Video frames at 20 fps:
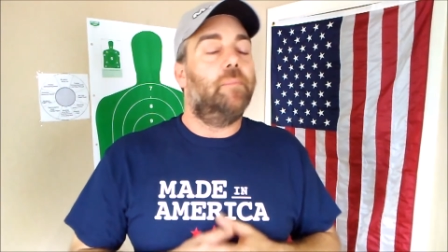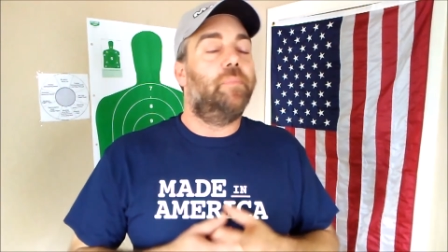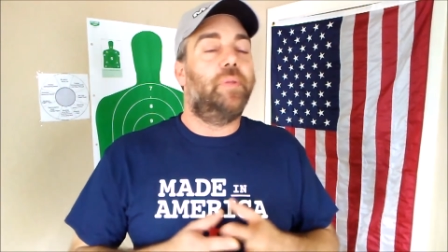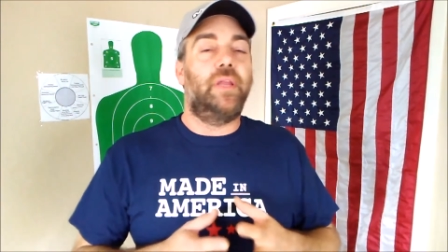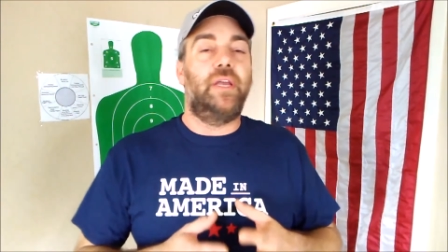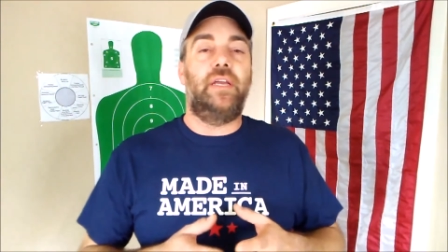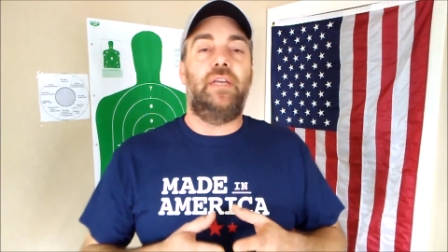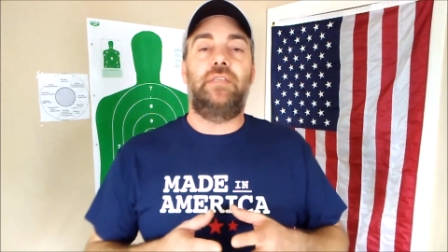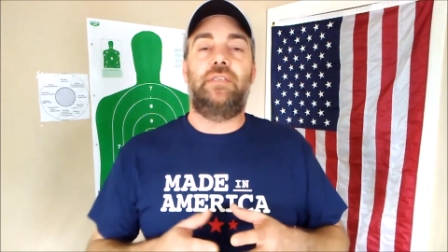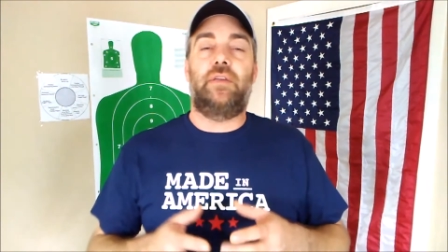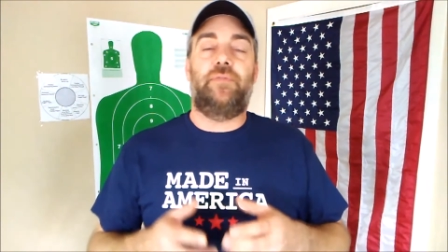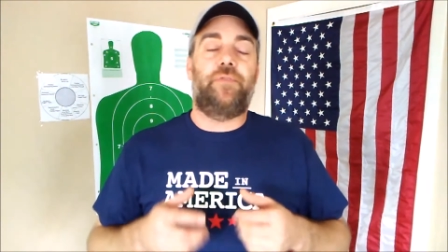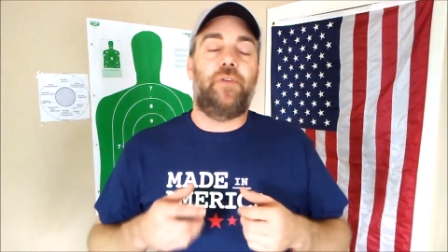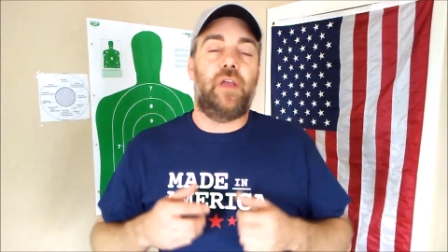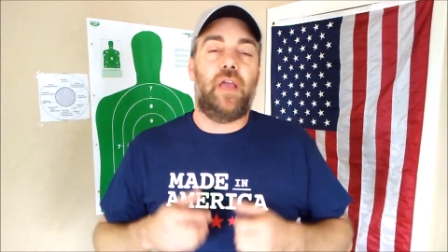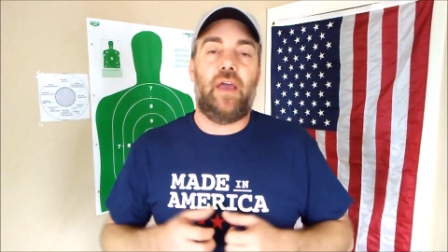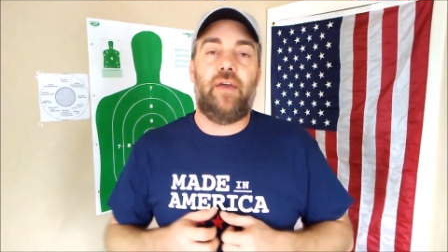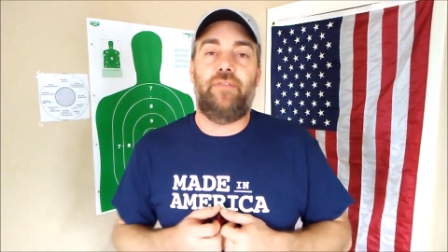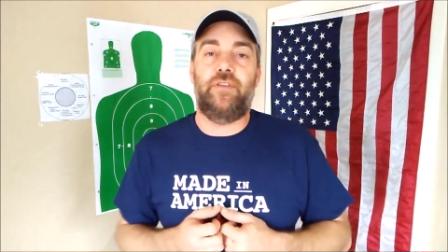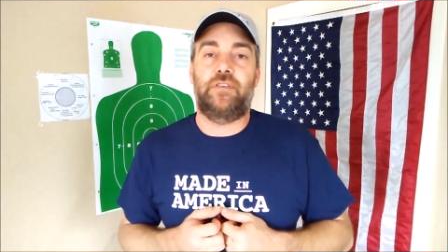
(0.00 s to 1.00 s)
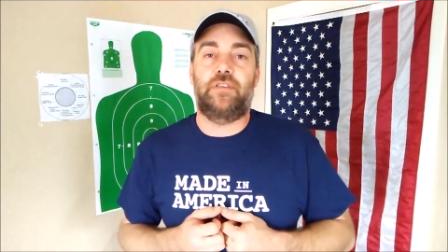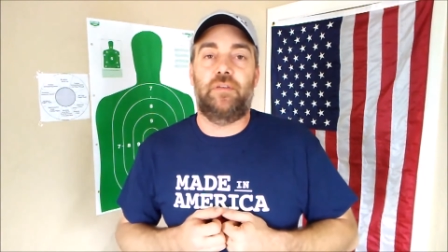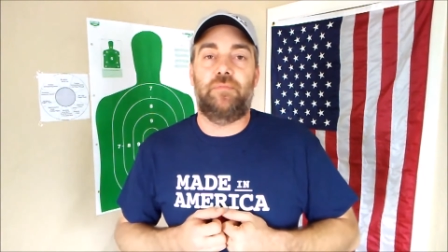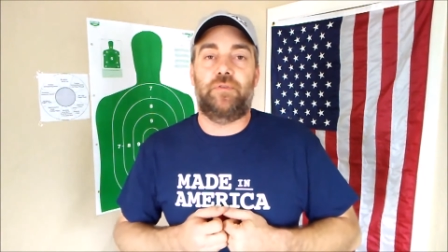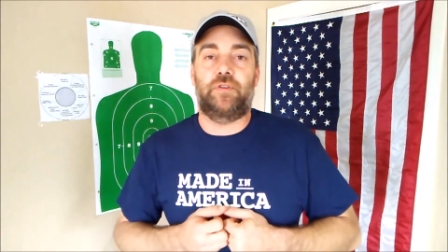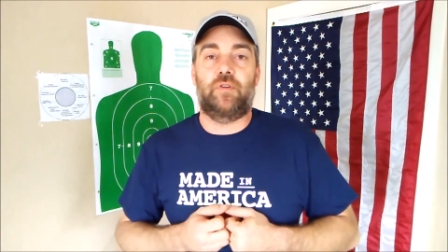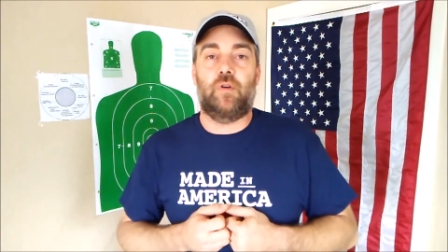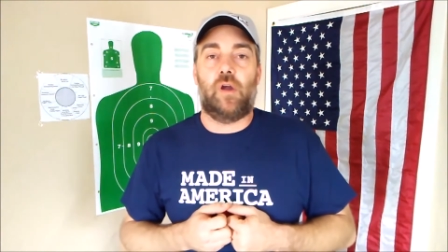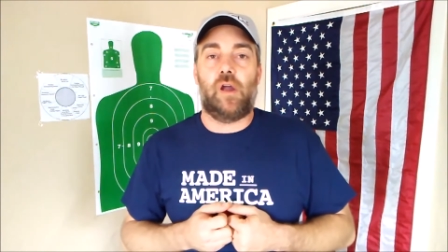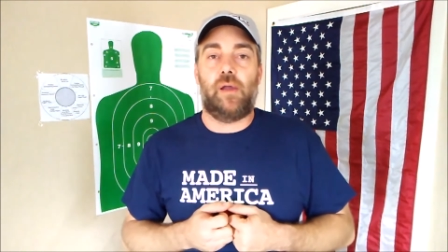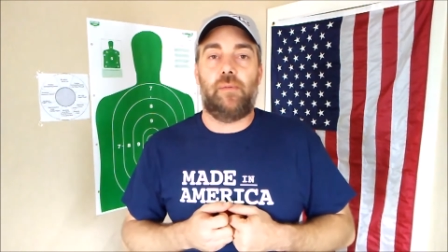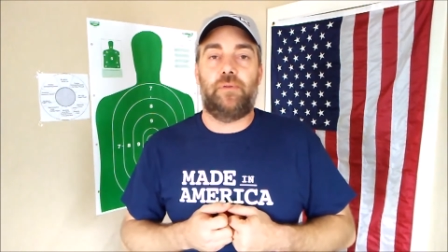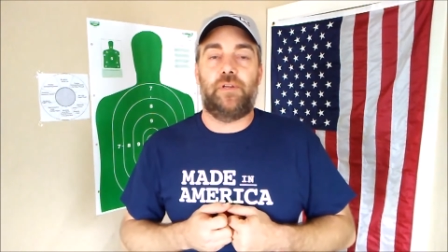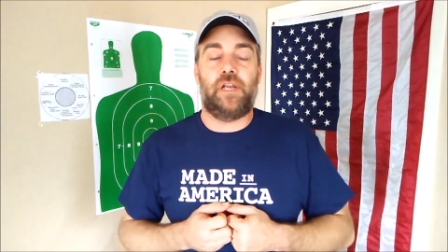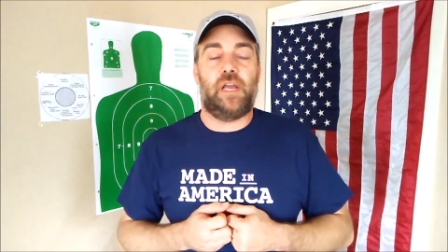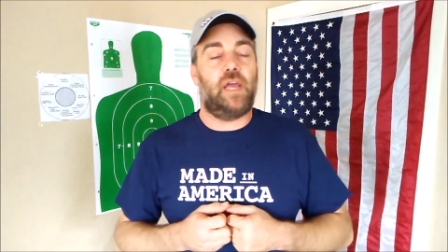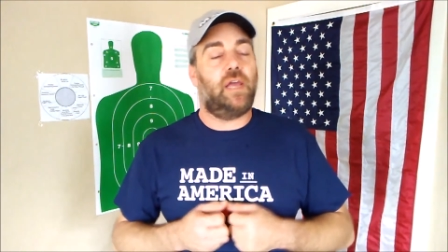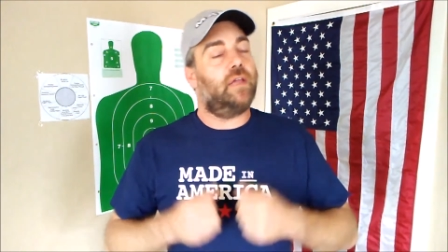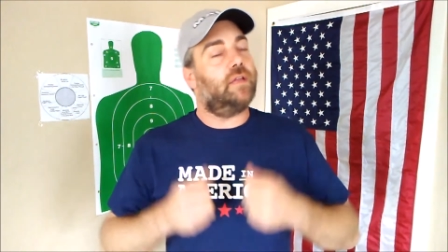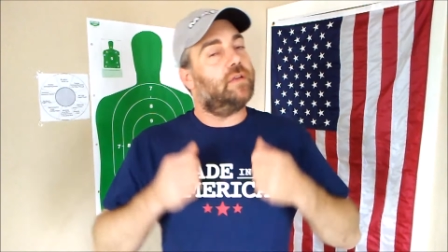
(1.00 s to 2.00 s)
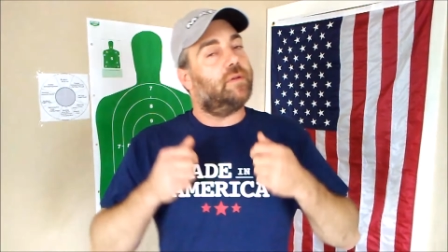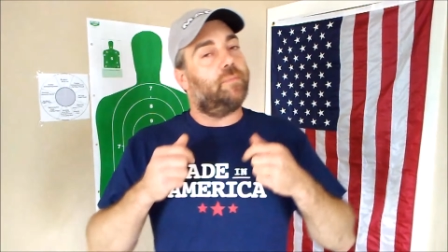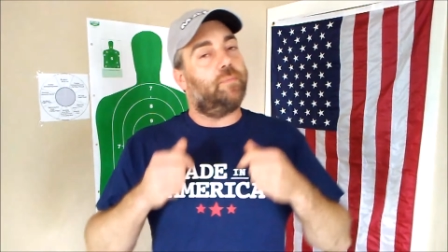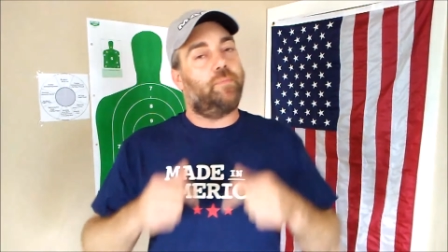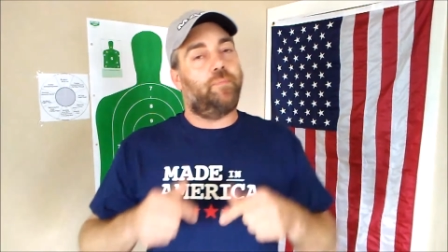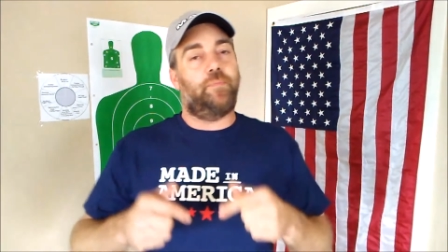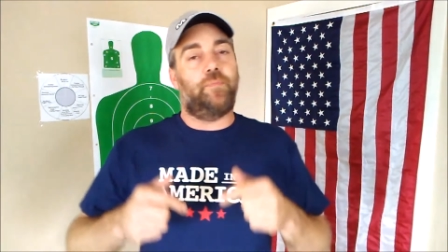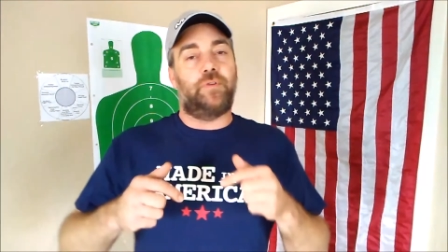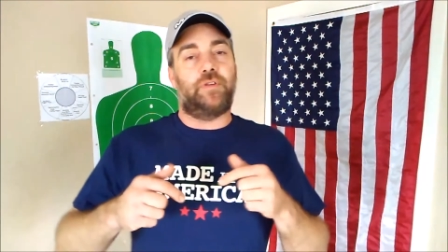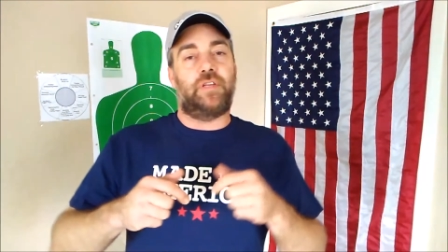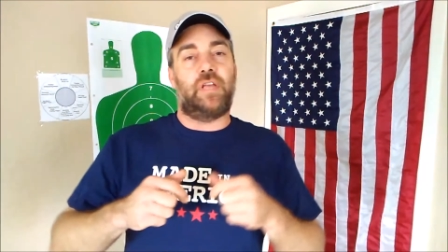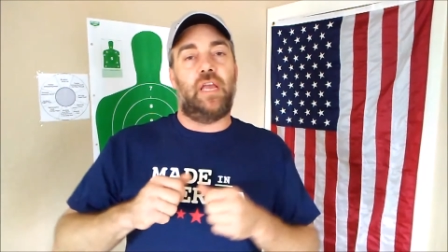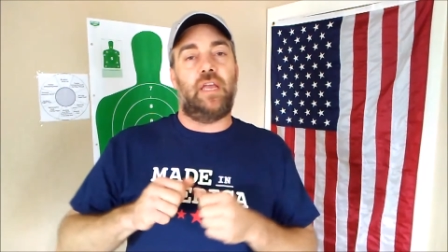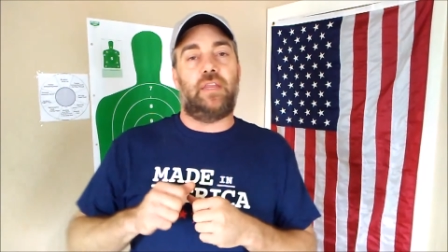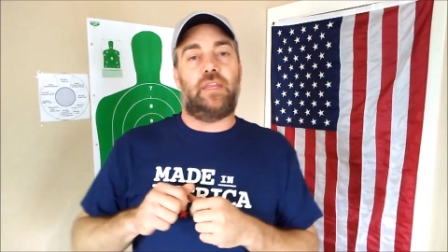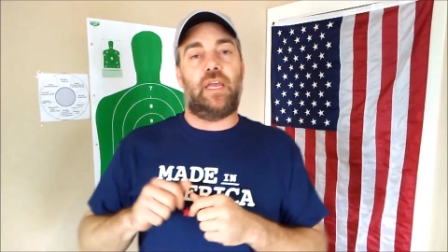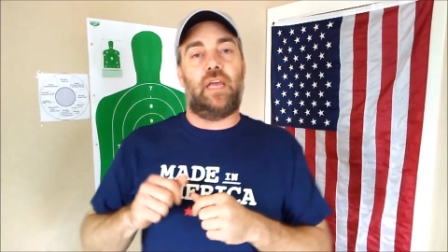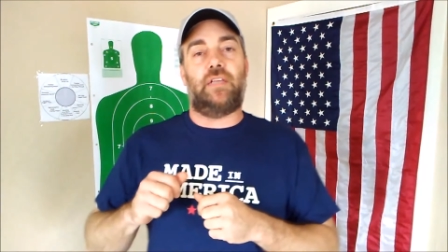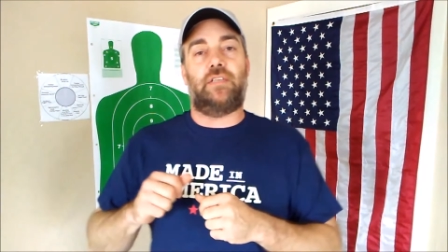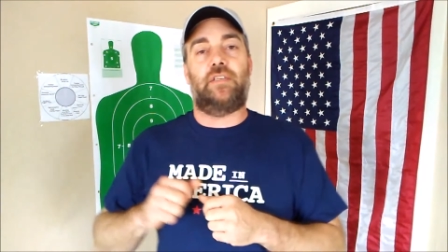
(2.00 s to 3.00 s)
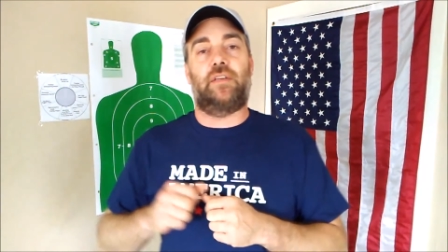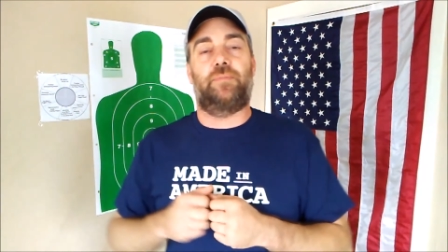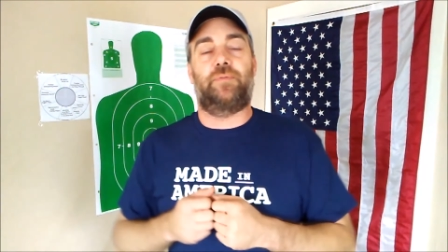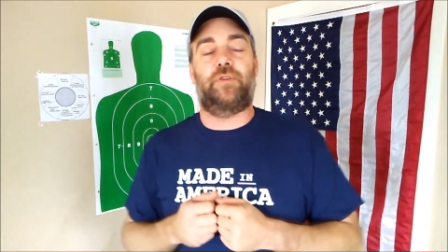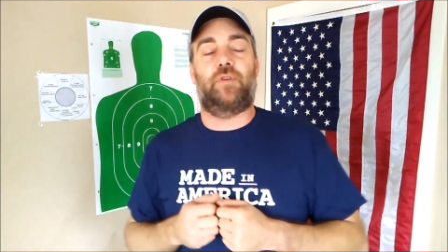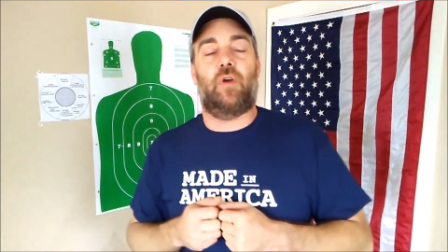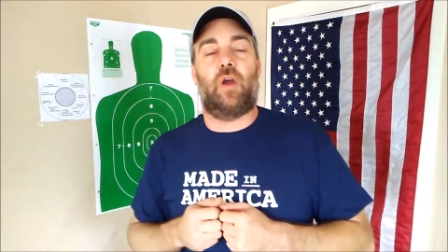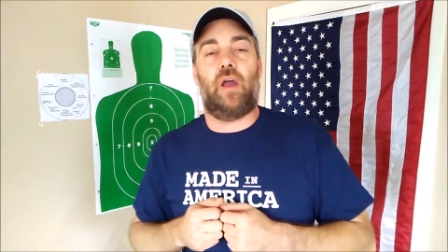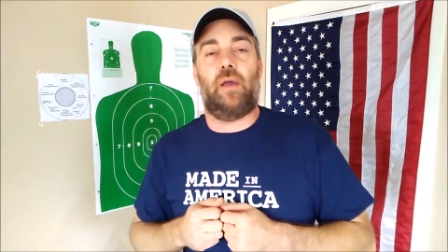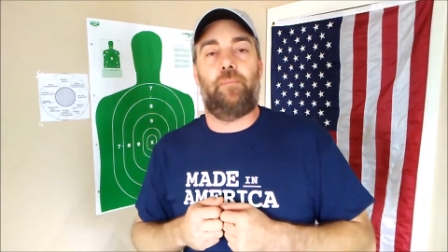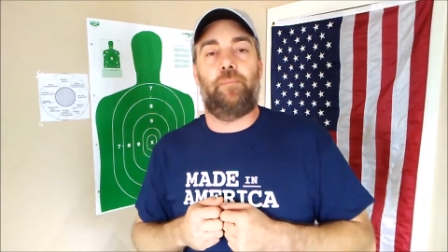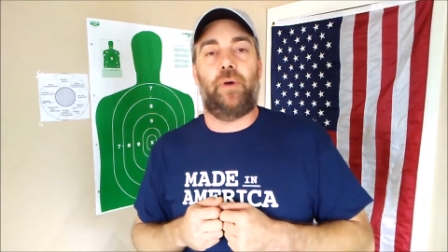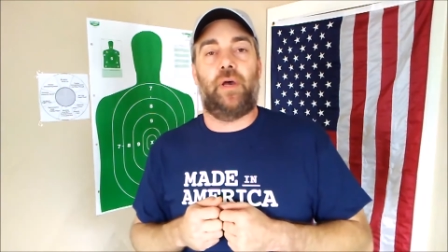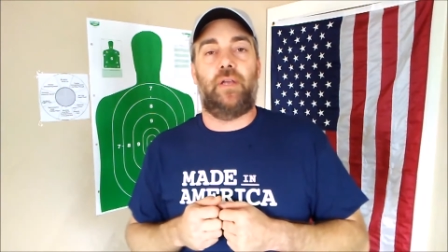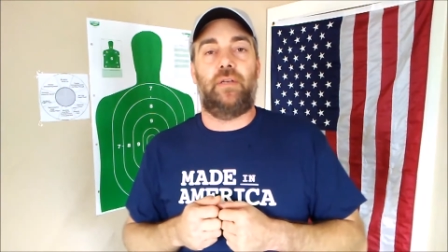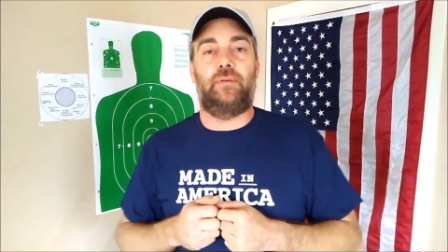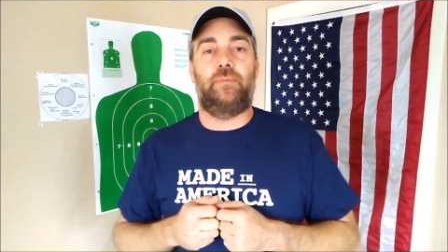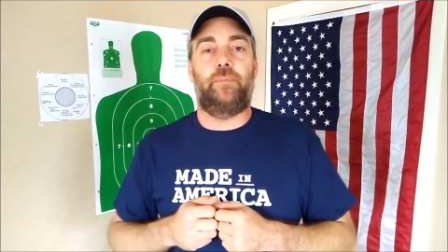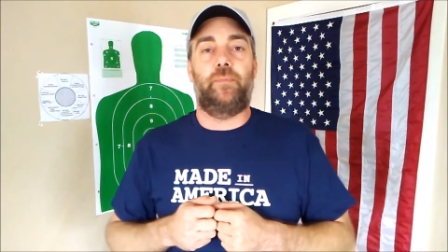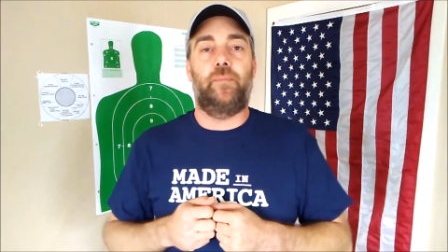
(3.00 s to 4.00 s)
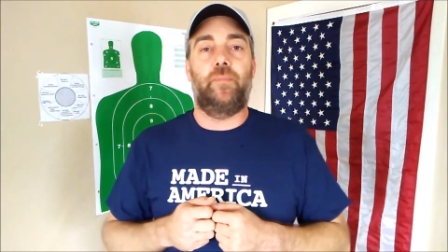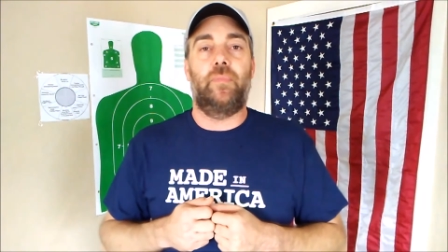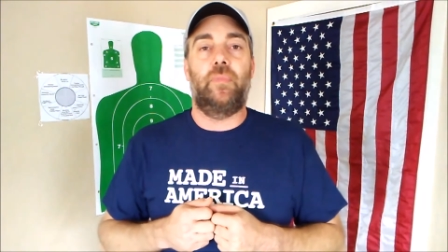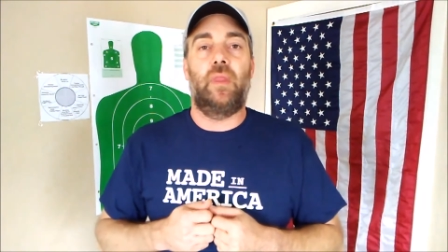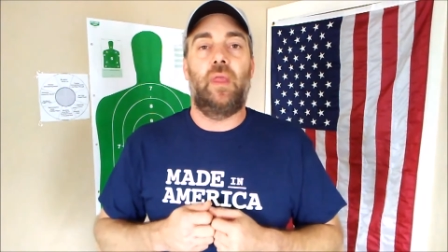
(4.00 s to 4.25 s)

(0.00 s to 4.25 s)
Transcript: Please, if you haven't subscribed yet, hit that subscribe button.